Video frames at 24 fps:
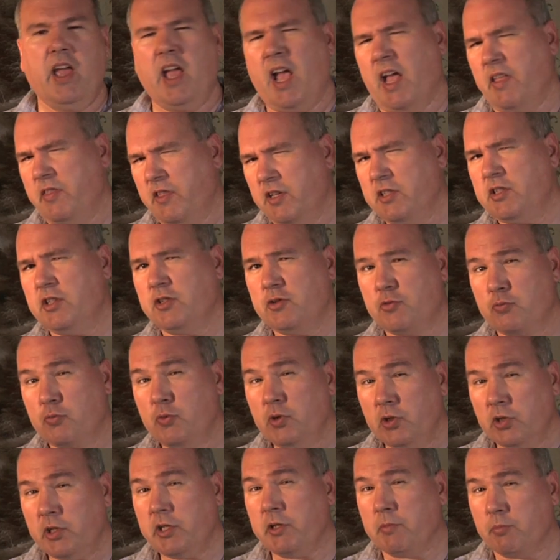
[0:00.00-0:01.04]
And this is
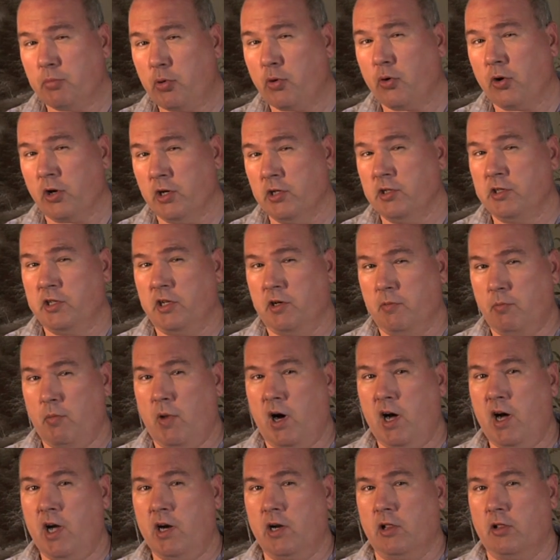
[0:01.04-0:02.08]
really important to the
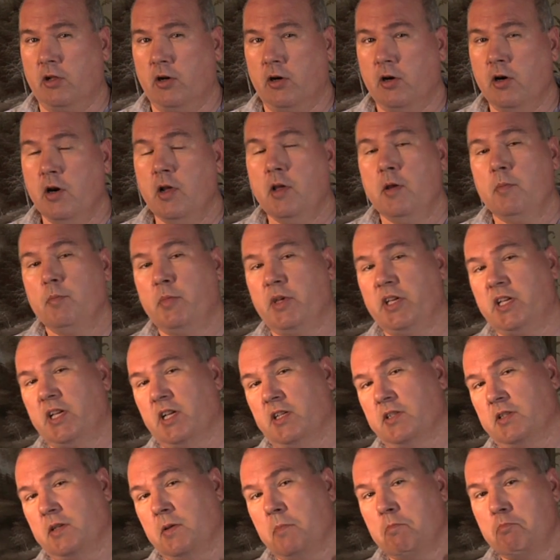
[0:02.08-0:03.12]
modeler
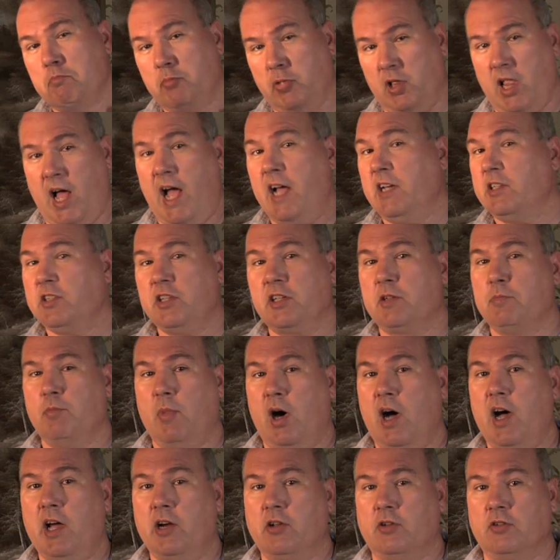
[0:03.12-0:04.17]
because plastic
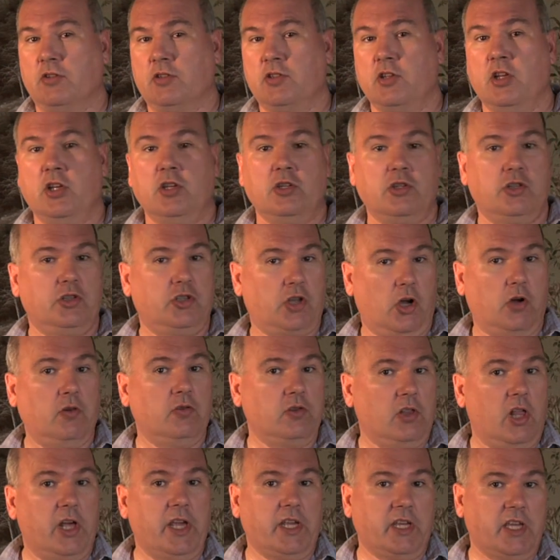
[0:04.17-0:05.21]
models
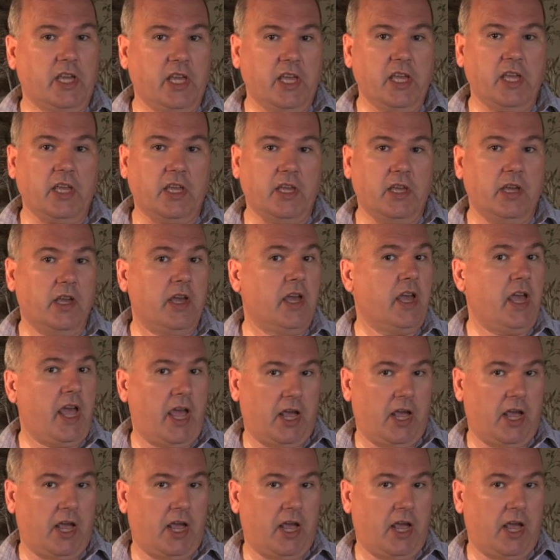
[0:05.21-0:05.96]
don't like heat,